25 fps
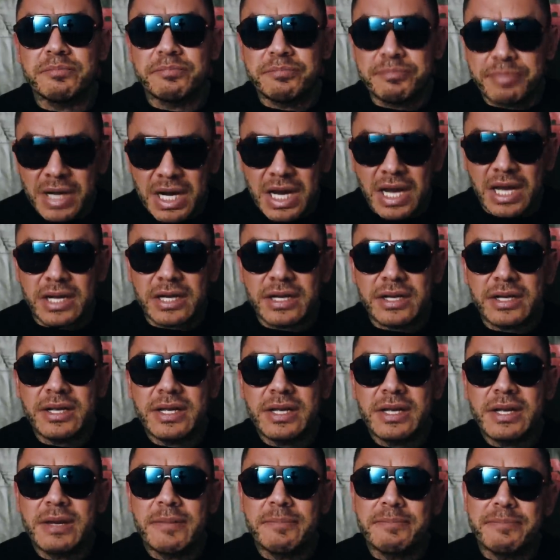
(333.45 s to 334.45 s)
But
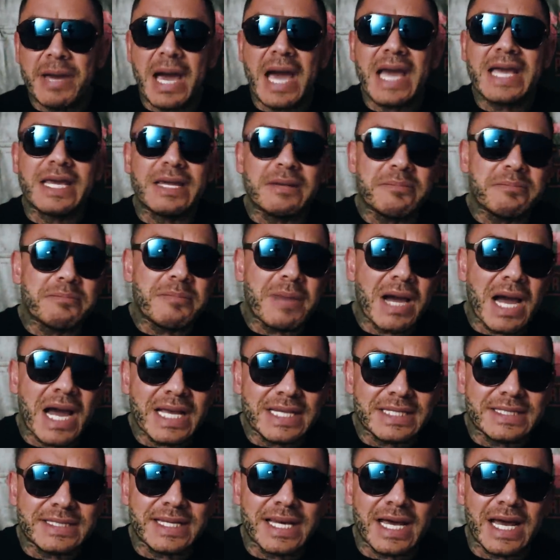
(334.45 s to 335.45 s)
back in
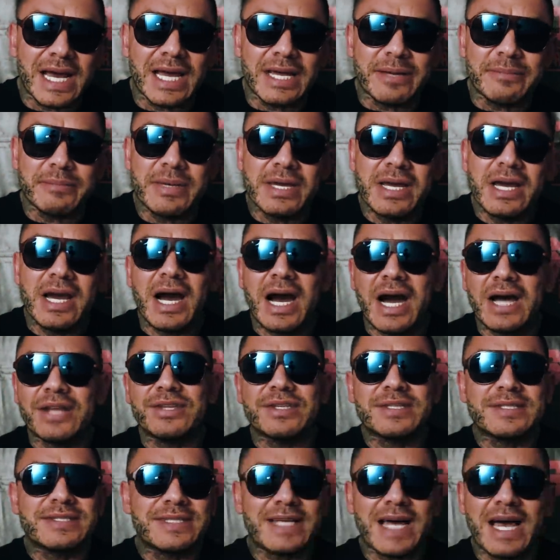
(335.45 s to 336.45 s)
my time,
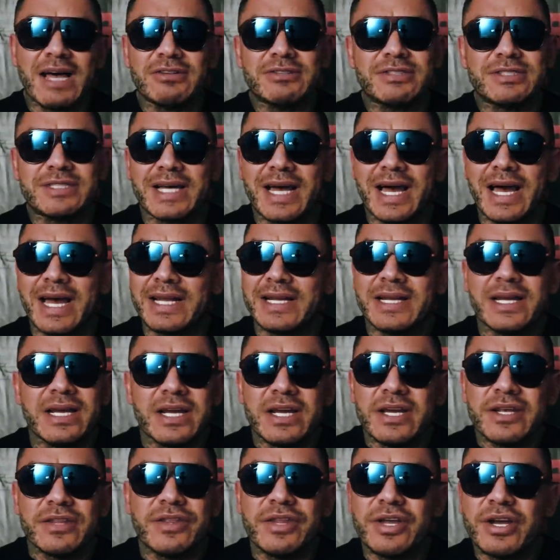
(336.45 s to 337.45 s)
on the south side,
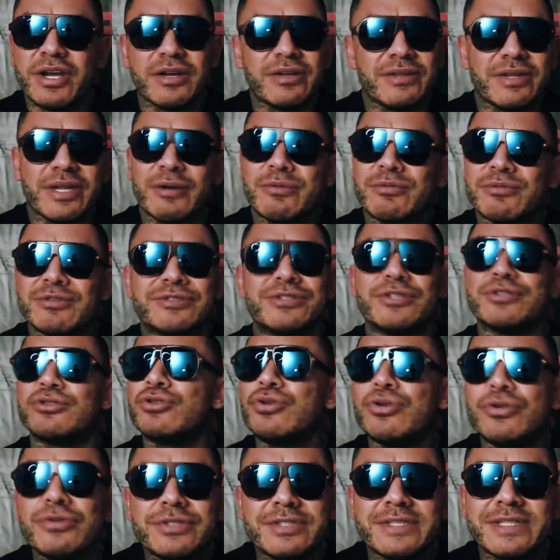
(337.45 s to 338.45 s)
there was the
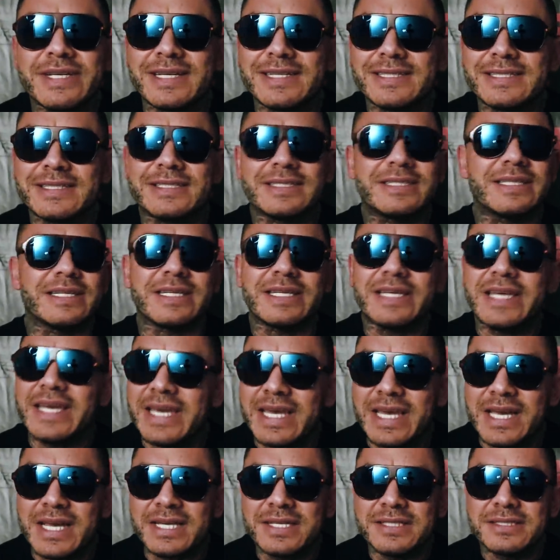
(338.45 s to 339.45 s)
2-6, the
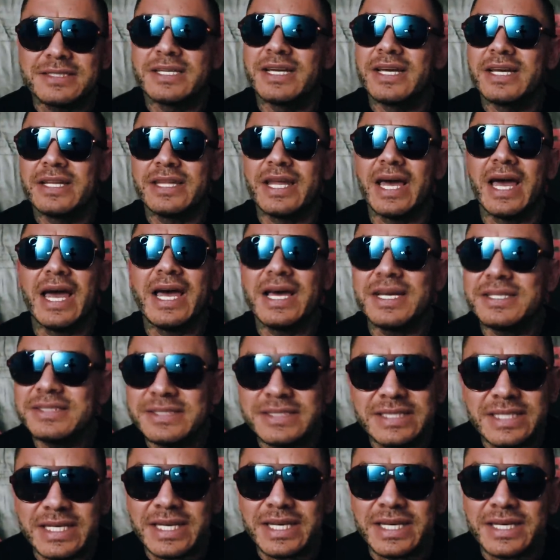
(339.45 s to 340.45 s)
Kings, the
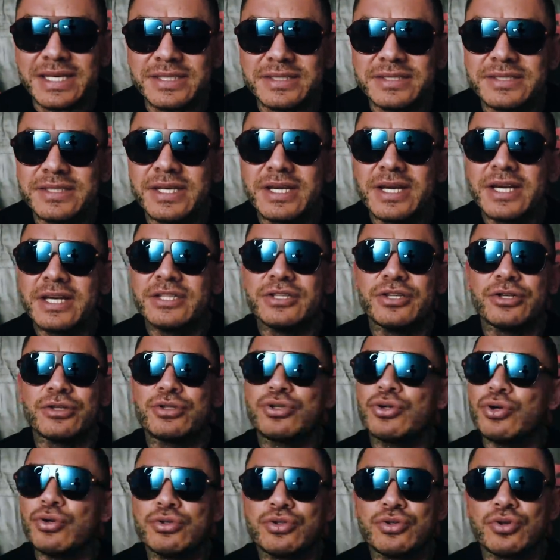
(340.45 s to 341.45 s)
SDs, the
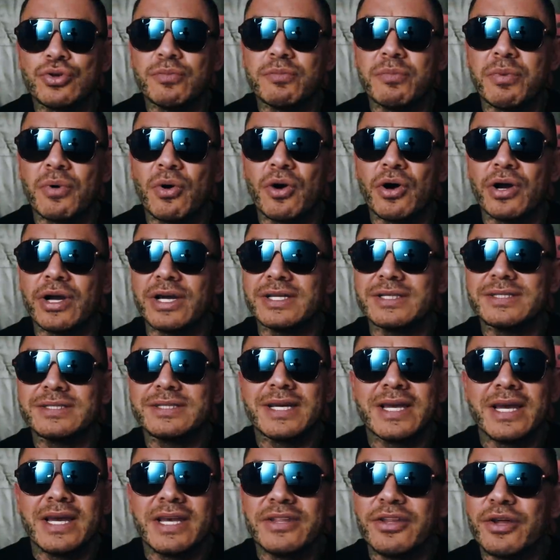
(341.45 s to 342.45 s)
2-2
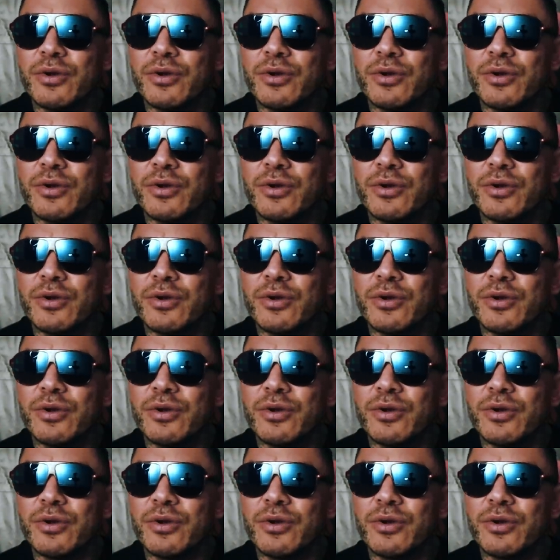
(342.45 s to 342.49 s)
boys.